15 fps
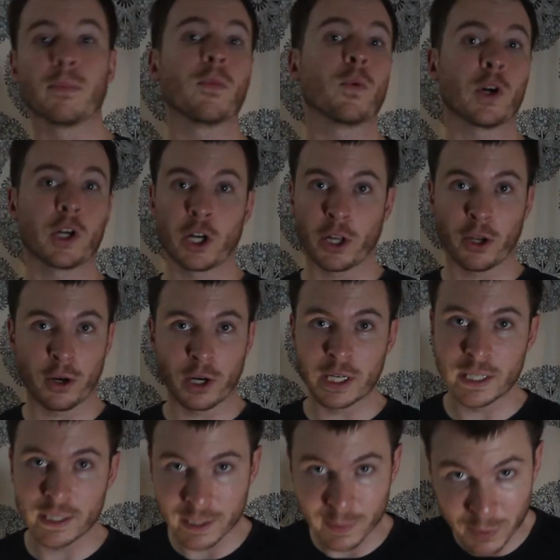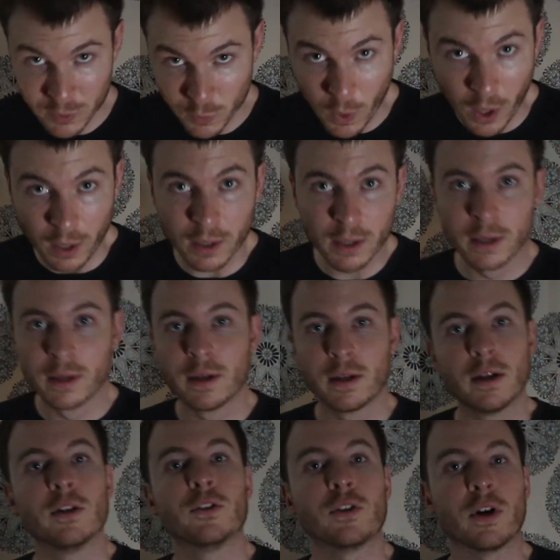We're going to go to Knee Deep as well,
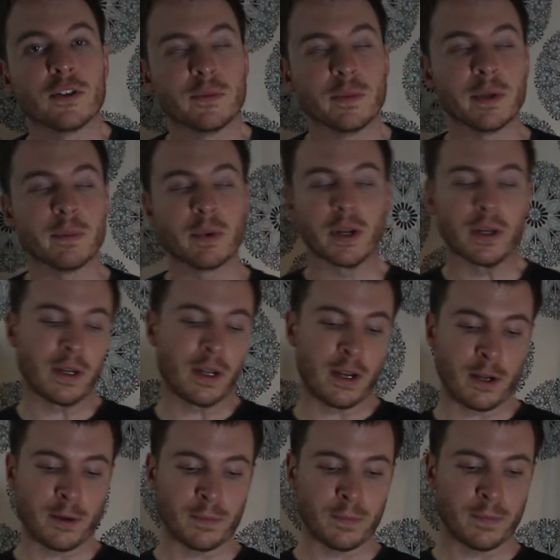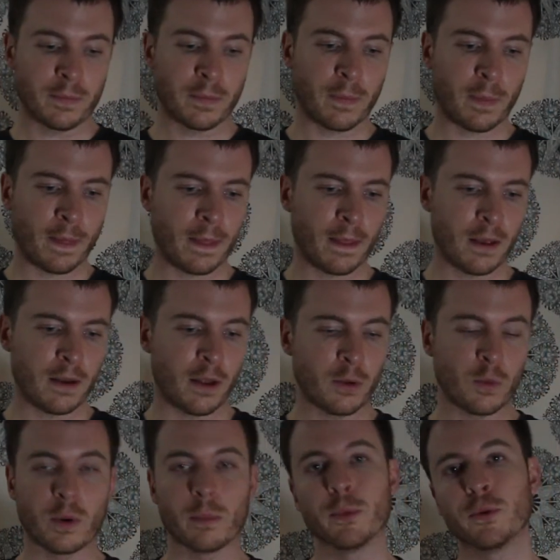trust me. But another
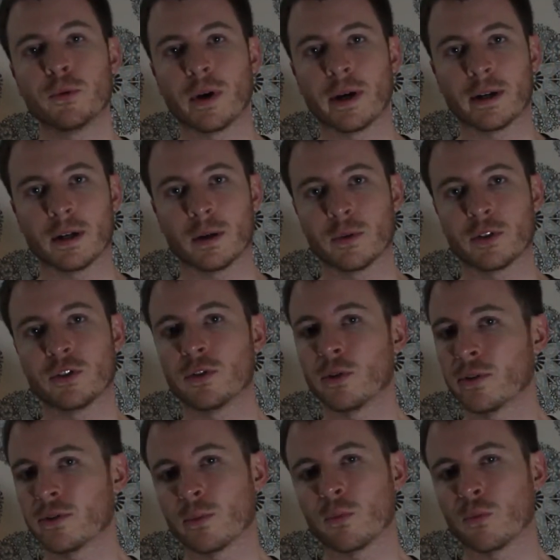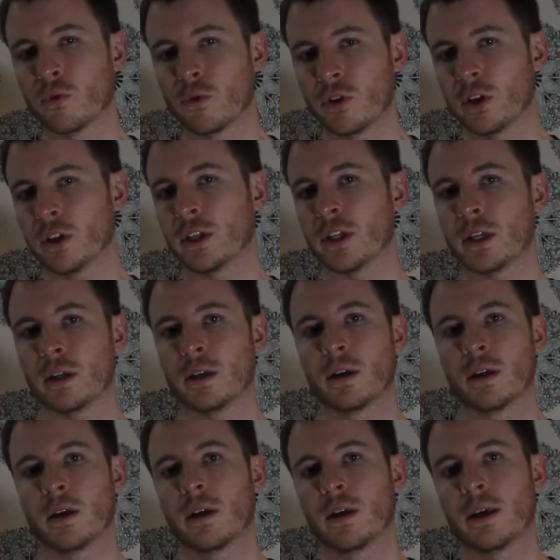one, Moonraker, which is doing some really
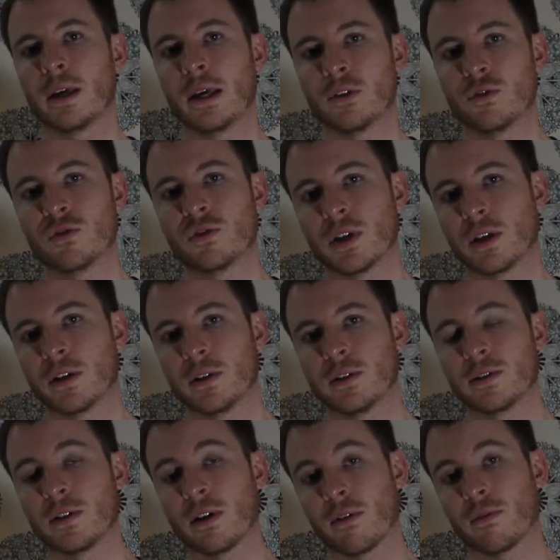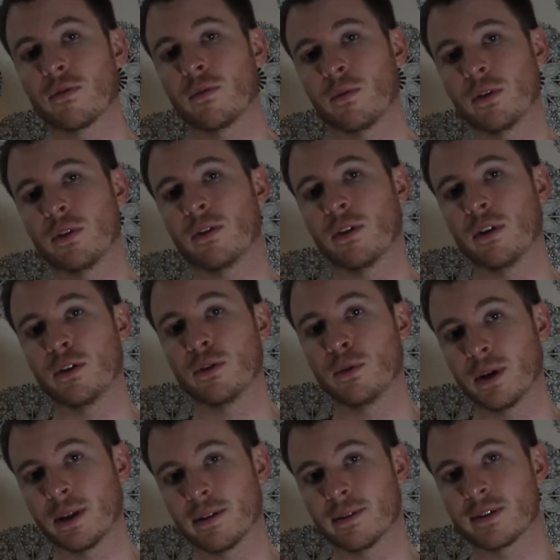interesting, good stuff with New
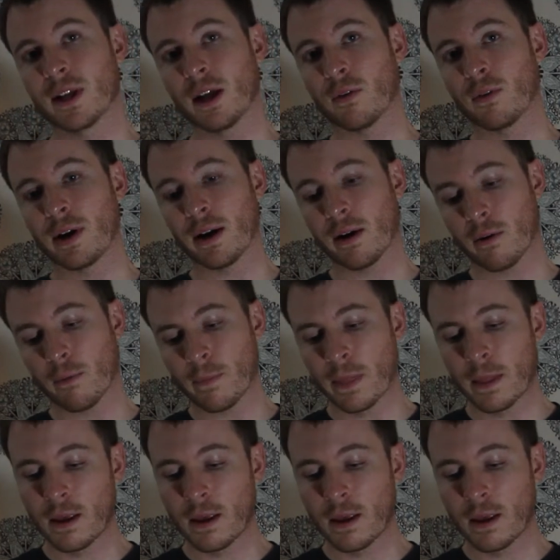England style right now.